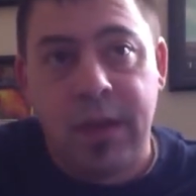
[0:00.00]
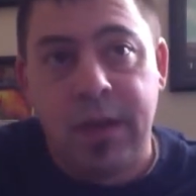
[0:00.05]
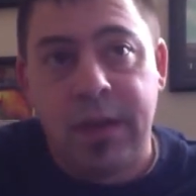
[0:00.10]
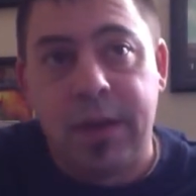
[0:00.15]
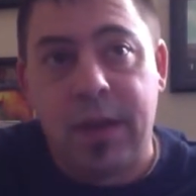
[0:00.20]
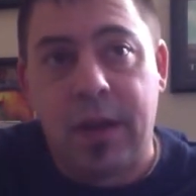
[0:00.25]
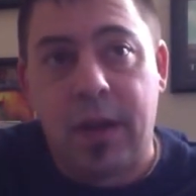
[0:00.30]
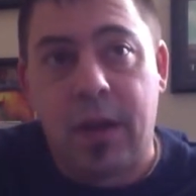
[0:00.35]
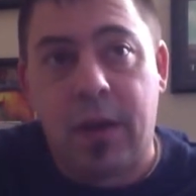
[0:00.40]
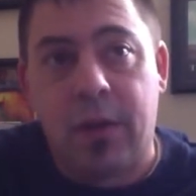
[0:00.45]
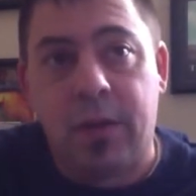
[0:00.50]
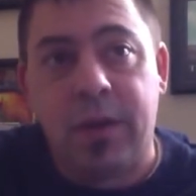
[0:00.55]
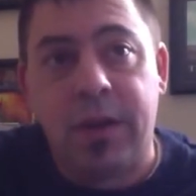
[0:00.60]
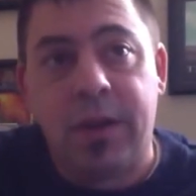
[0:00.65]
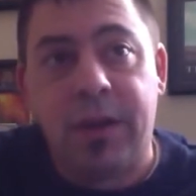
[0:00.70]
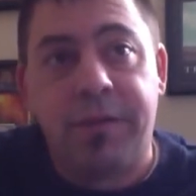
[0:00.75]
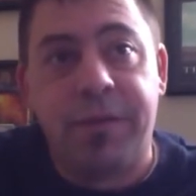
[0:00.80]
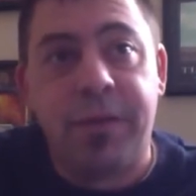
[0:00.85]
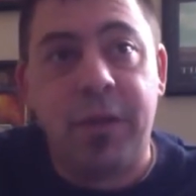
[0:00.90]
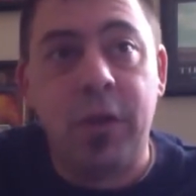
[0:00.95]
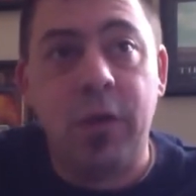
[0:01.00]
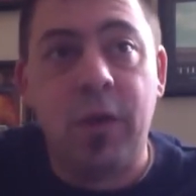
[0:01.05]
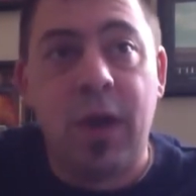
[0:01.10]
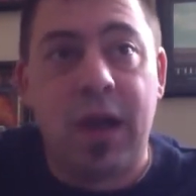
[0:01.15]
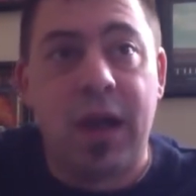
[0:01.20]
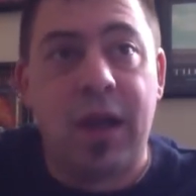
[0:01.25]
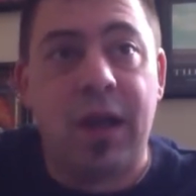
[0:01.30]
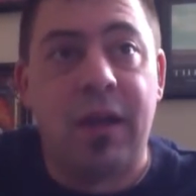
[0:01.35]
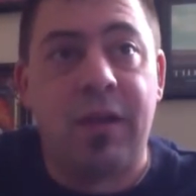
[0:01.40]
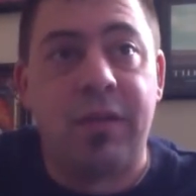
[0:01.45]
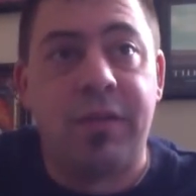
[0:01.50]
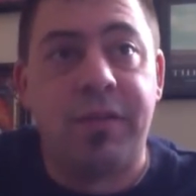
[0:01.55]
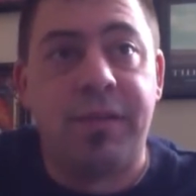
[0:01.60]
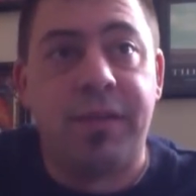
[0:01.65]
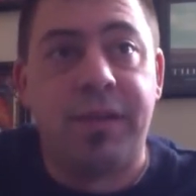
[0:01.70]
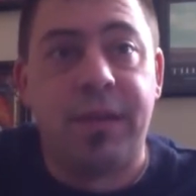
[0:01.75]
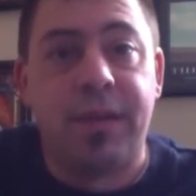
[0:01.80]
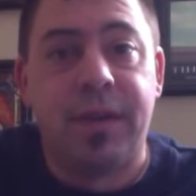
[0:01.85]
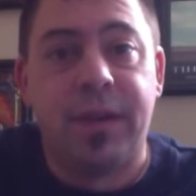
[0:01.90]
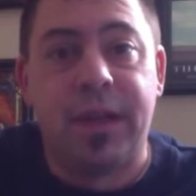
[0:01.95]
Now, if you have
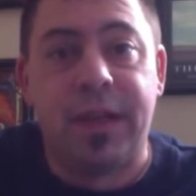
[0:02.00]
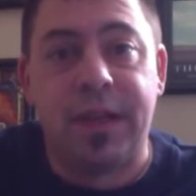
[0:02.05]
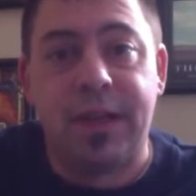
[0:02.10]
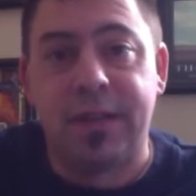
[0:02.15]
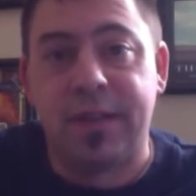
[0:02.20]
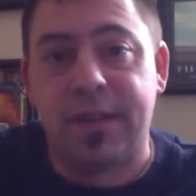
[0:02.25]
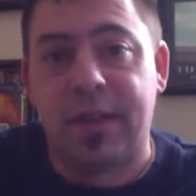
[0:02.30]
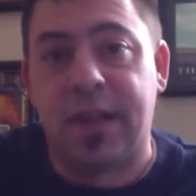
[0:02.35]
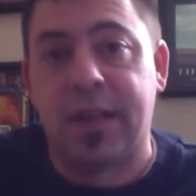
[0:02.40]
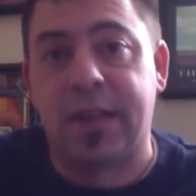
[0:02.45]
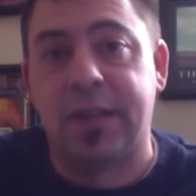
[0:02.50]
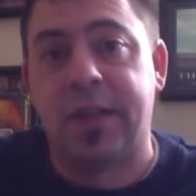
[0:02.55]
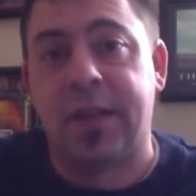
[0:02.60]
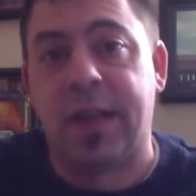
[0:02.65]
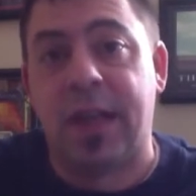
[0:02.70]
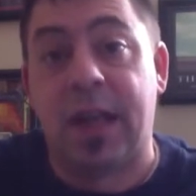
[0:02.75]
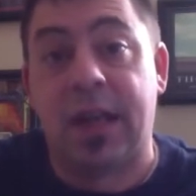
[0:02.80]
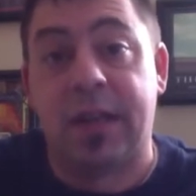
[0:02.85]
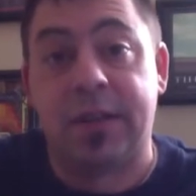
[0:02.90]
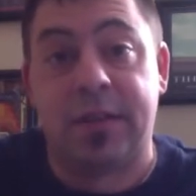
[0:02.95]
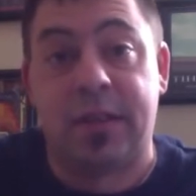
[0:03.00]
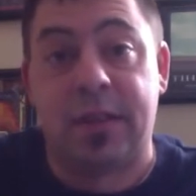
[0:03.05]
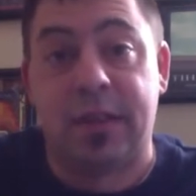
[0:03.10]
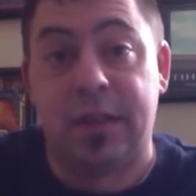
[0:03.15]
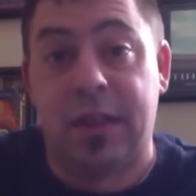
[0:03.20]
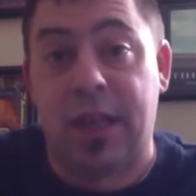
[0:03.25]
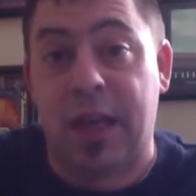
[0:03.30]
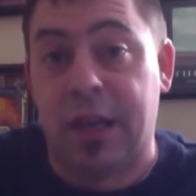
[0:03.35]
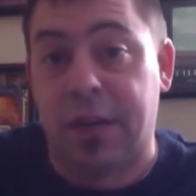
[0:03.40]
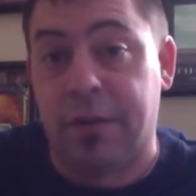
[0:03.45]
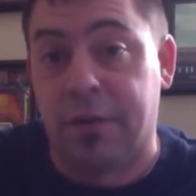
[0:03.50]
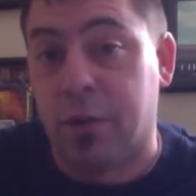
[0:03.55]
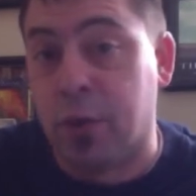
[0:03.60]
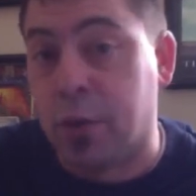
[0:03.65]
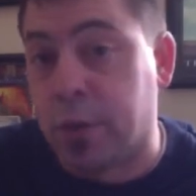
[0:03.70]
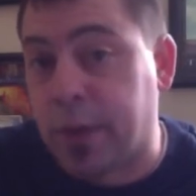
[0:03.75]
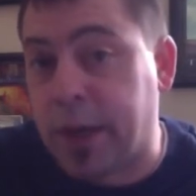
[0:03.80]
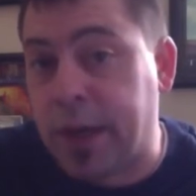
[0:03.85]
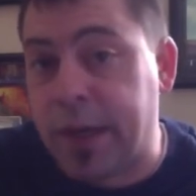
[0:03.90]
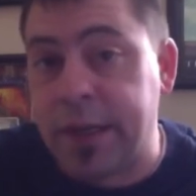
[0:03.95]
a design that has a lot of
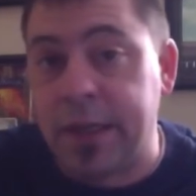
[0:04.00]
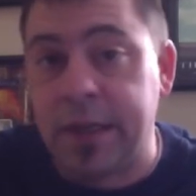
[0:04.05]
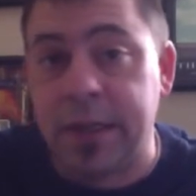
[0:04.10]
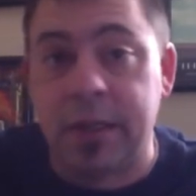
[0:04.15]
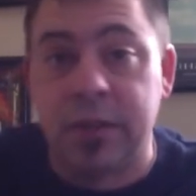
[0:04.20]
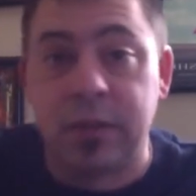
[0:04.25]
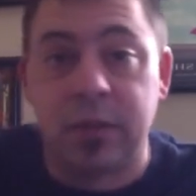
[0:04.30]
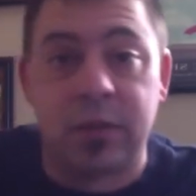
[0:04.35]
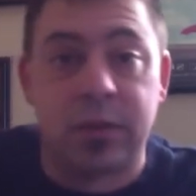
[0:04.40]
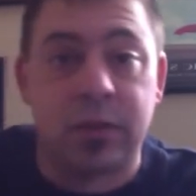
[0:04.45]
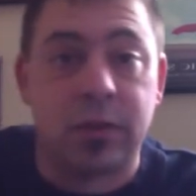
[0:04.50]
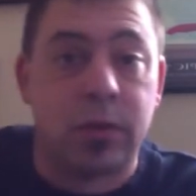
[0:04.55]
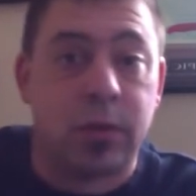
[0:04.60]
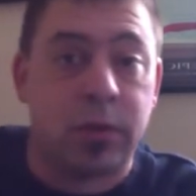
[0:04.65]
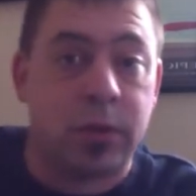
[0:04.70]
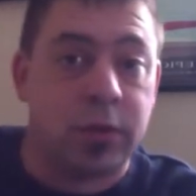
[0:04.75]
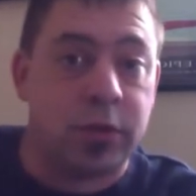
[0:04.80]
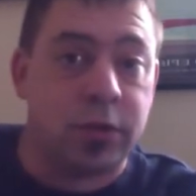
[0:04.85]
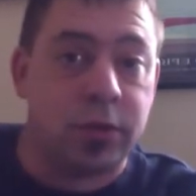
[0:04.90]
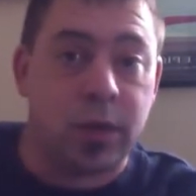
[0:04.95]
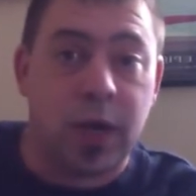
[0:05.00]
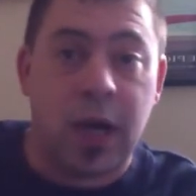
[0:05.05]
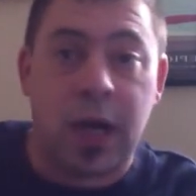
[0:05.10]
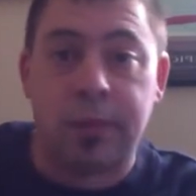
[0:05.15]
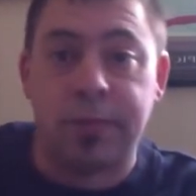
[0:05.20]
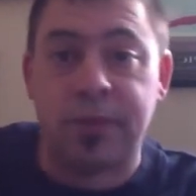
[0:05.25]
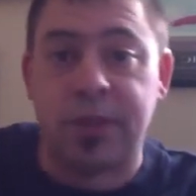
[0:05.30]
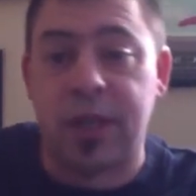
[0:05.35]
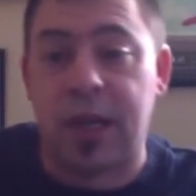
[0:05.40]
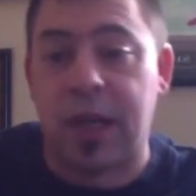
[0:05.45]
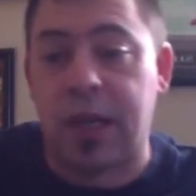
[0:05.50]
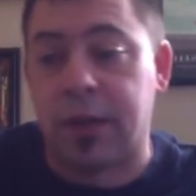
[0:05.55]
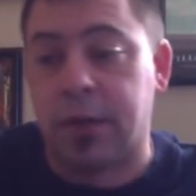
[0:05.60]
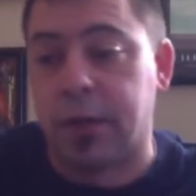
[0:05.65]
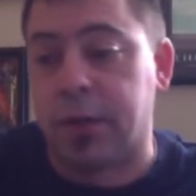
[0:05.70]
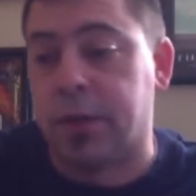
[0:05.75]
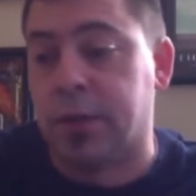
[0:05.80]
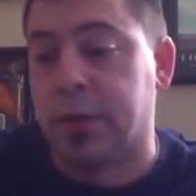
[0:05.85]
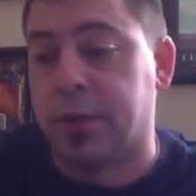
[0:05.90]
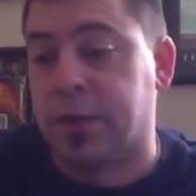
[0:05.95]
gradients or drop
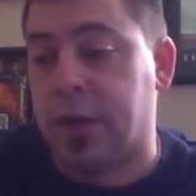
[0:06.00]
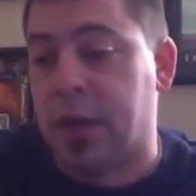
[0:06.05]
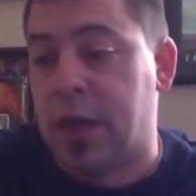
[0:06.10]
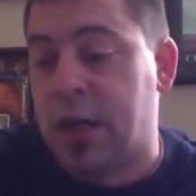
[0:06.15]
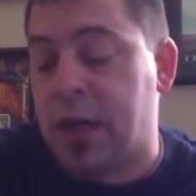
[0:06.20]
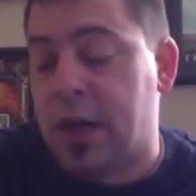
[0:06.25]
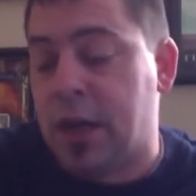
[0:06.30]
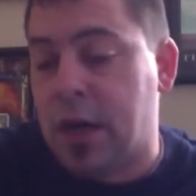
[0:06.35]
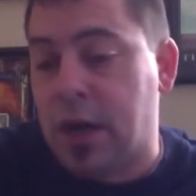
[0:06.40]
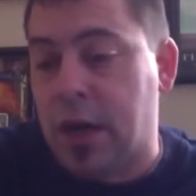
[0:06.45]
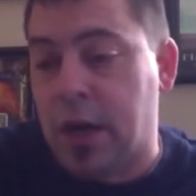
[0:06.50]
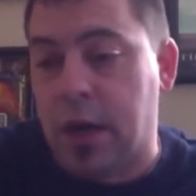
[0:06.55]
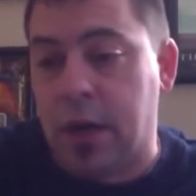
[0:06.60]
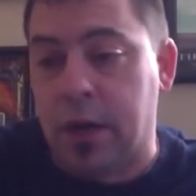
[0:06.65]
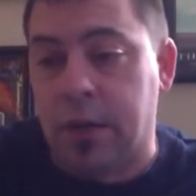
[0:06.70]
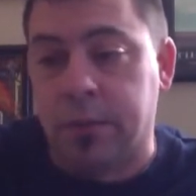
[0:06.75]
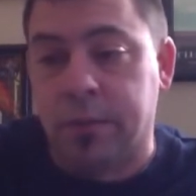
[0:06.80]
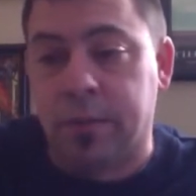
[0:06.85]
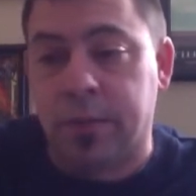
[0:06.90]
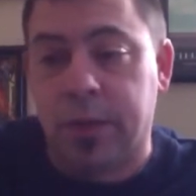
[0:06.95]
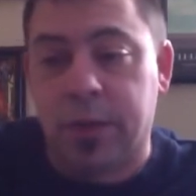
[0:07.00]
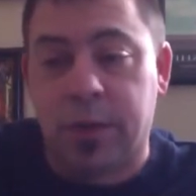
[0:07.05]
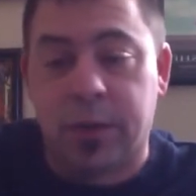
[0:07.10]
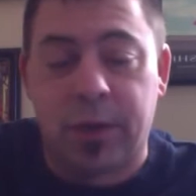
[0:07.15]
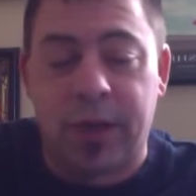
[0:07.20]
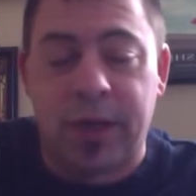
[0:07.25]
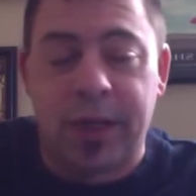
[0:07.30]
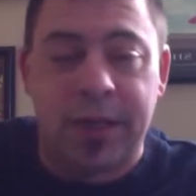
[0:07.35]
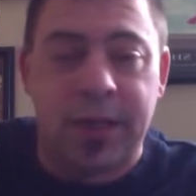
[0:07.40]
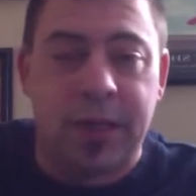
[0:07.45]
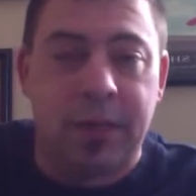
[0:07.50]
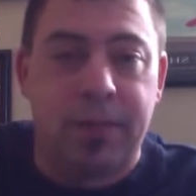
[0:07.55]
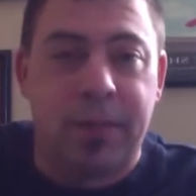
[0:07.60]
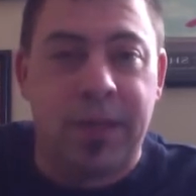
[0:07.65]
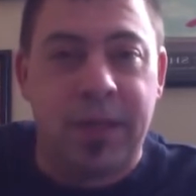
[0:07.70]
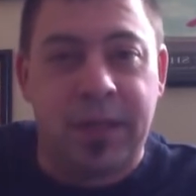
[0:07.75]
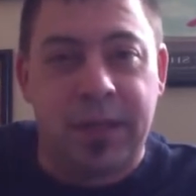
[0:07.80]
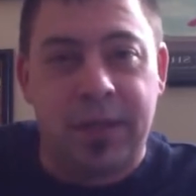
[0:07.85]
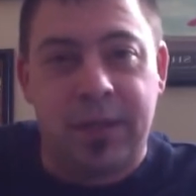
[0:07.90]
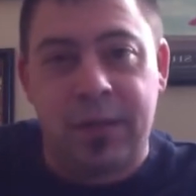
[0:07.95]
shadows, a gradient
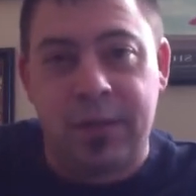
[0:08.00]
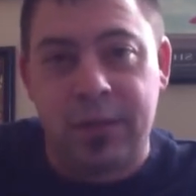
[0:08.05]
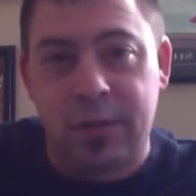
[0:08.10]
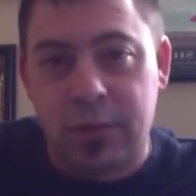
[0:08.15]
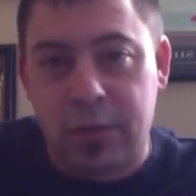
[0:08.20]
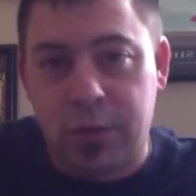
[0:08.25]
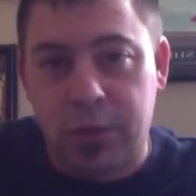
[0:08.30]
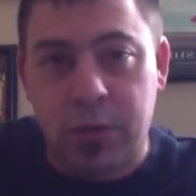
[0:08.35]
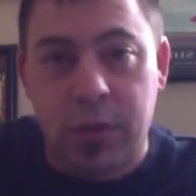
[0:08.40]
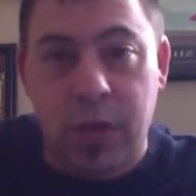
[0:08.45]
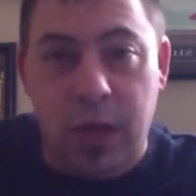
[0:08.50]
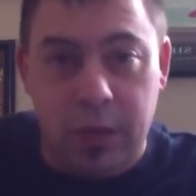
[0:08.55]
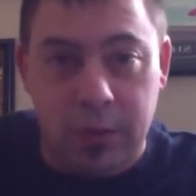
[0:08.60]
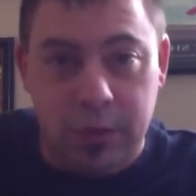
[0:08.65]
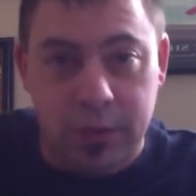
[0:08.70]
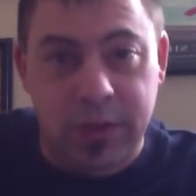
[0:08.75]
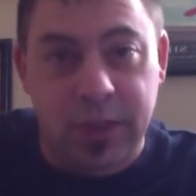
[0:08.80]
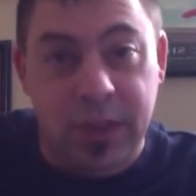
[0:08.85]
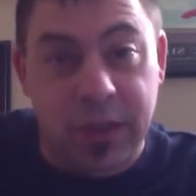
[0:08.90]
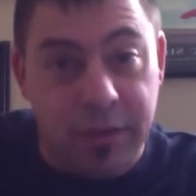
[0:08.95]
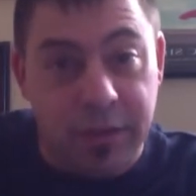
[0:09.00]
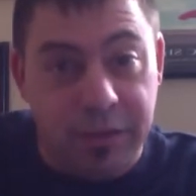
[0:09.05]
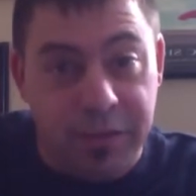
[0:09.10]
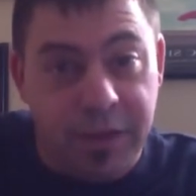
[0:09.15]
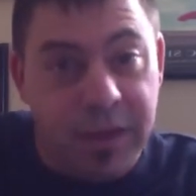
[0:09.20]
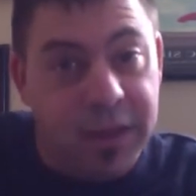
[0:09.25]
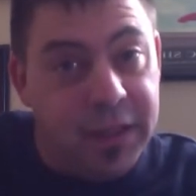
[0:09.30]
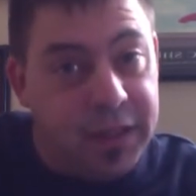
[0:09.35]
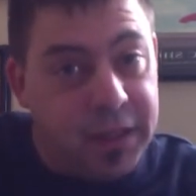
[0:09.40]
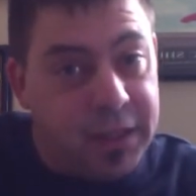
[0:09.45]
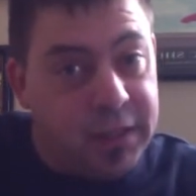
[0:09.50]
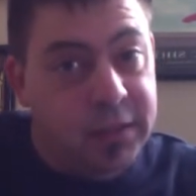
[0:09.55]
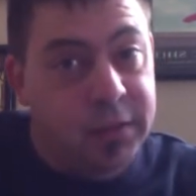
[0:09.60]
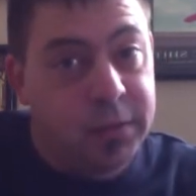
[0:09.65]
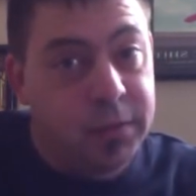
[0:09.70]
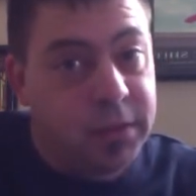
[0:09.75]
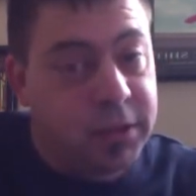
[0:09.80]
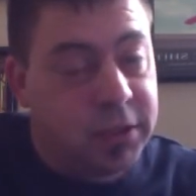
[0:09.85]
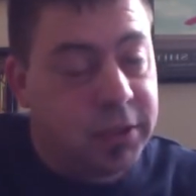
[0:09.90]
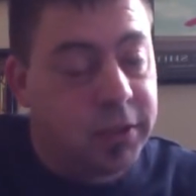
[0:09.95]
being 2 colors kind of fading
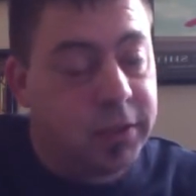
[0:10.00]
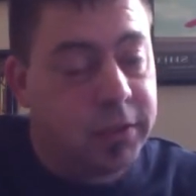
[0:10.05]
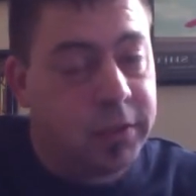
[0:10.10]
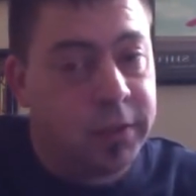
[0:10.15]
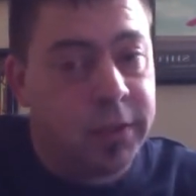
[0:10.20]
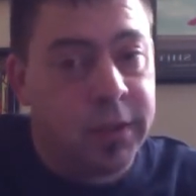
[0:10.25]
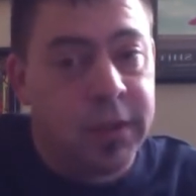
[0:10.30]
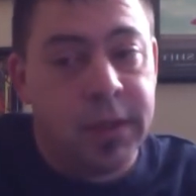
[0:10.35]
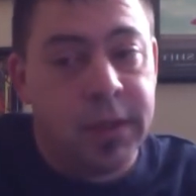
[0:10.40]
into each other,